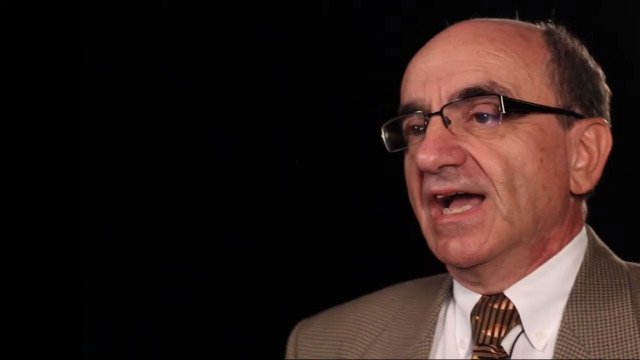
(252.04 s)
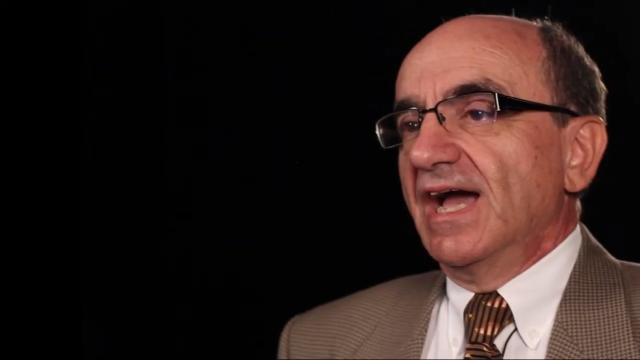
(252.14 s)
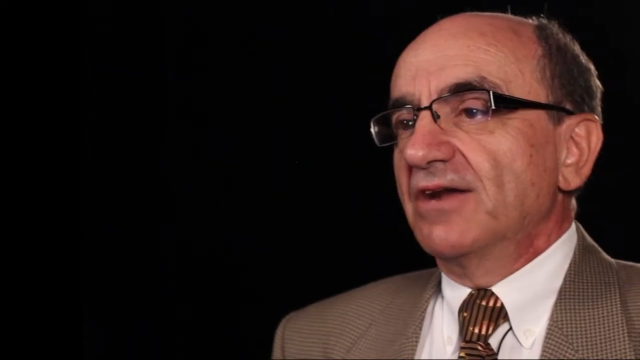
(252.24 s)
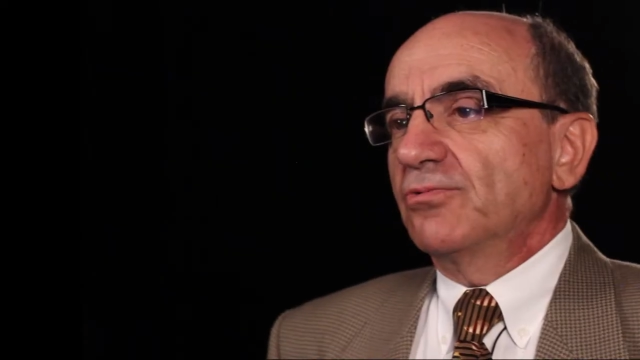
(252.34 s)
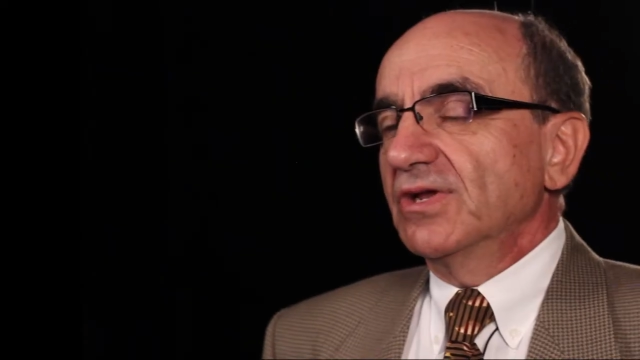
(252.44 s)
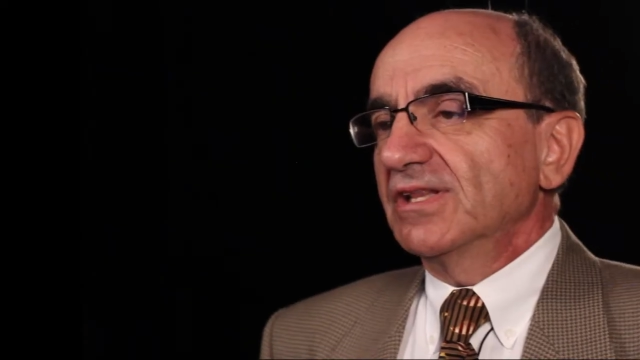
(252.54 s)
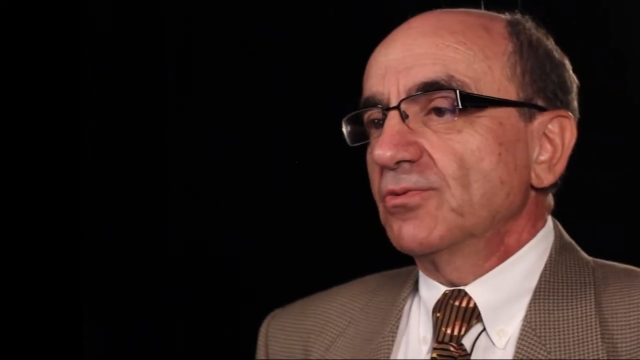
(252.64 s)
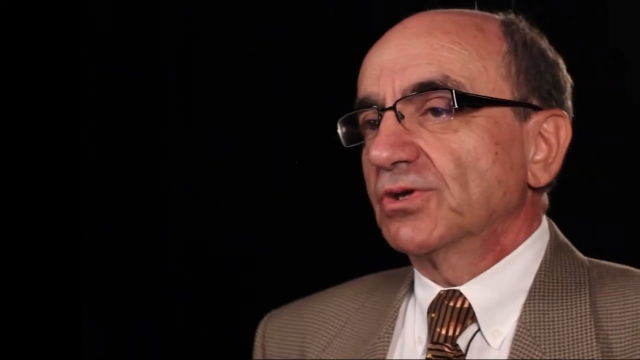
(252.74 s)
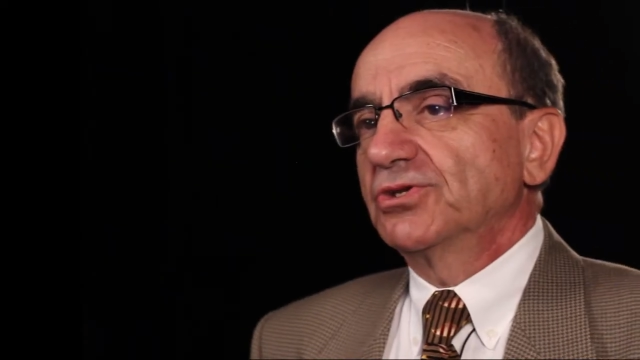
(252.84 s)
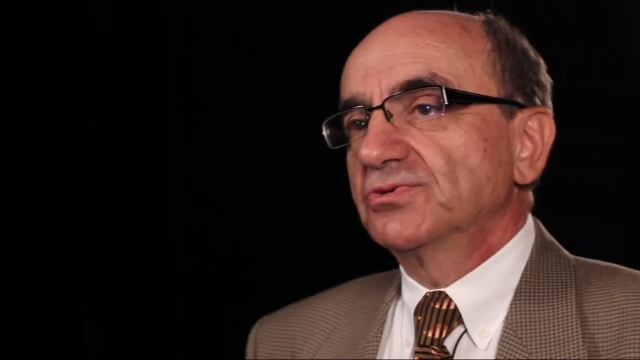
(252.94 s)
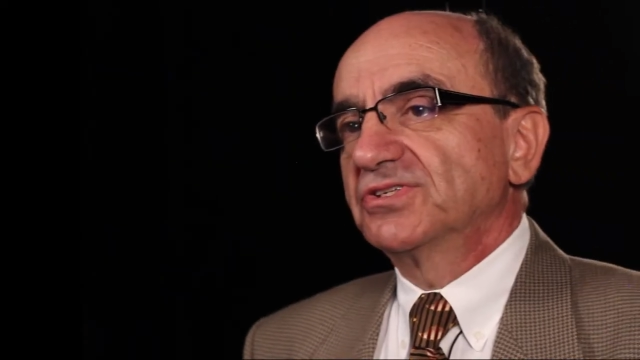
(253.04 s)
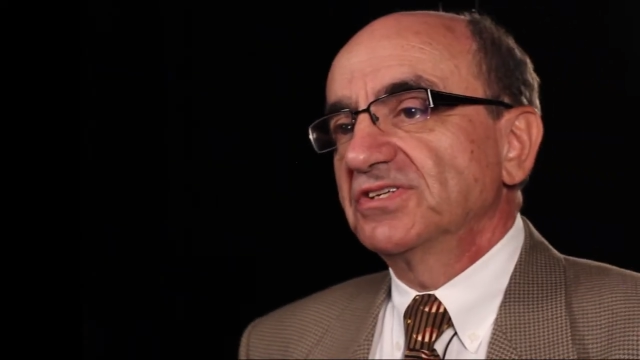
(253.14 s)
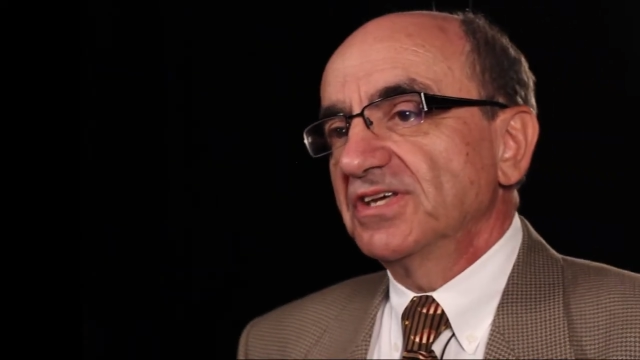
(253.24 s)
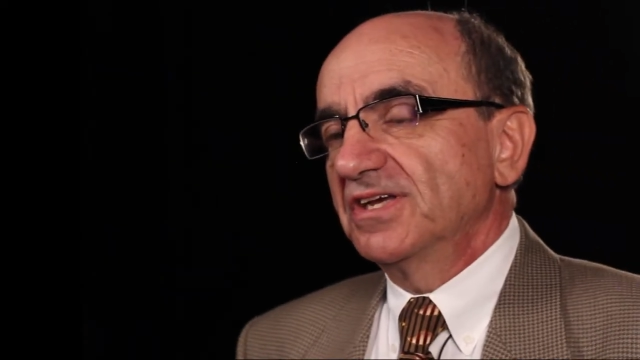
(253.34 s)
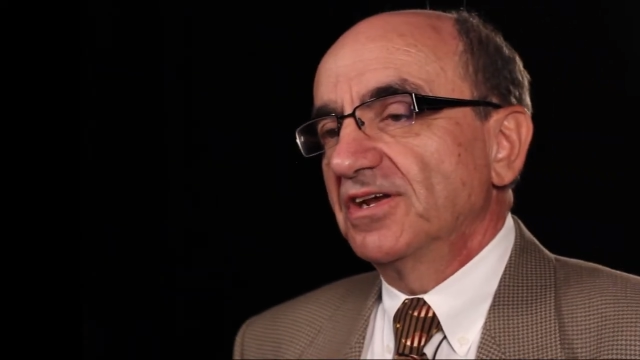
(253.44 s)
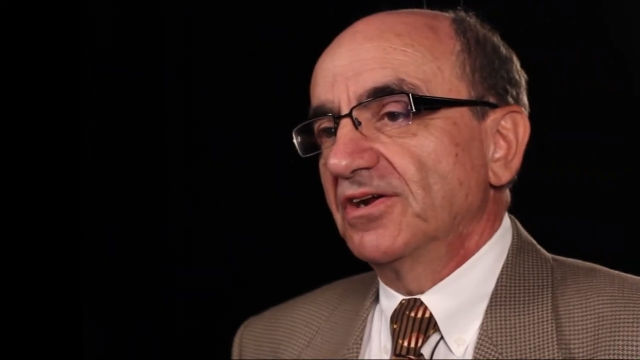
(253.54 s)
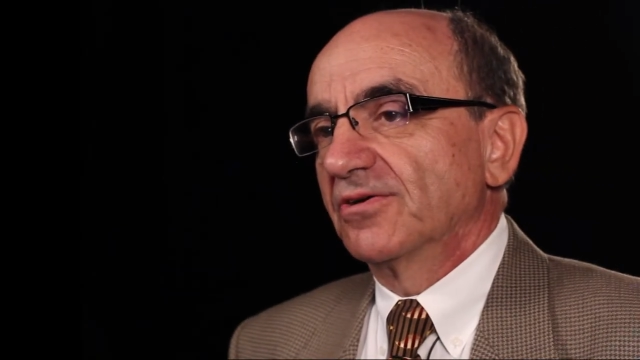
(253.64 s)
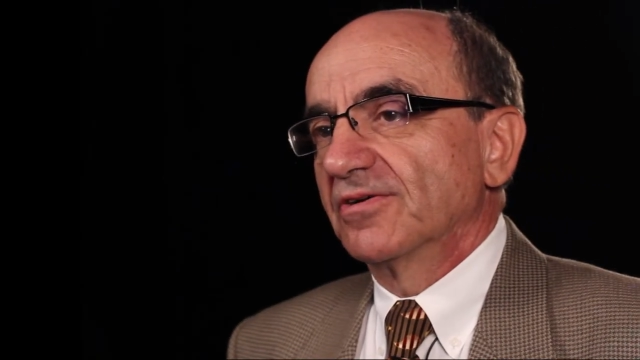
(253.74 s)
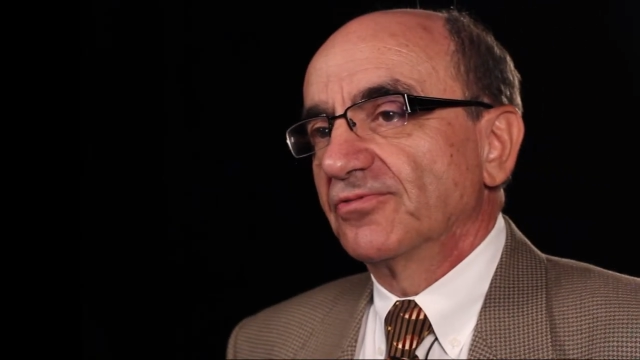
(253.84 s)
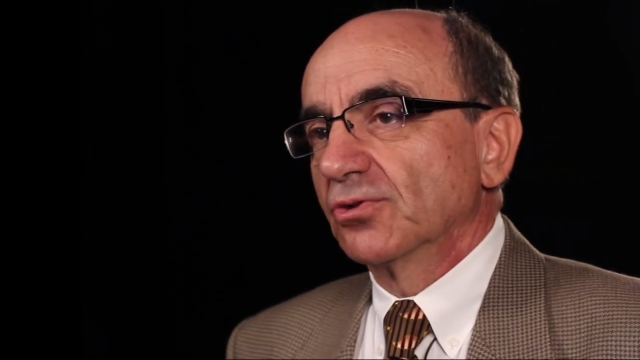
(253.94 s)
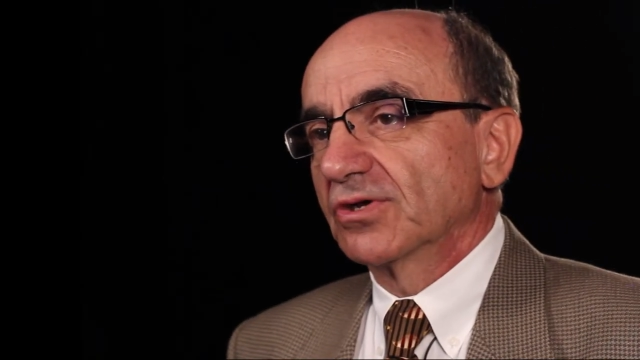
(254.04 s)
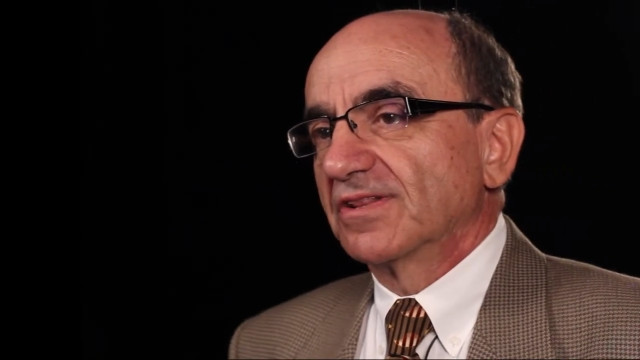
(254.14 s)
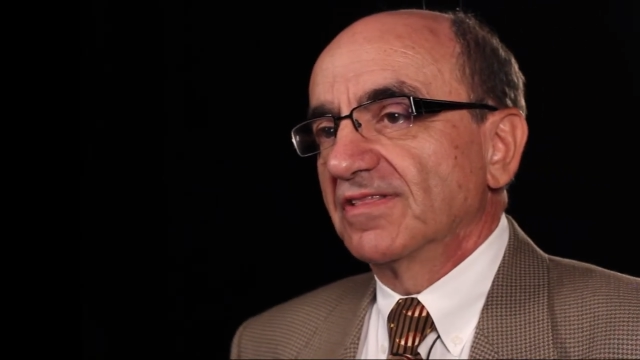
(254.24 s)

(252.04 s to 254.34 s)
And really what you see here, if you look at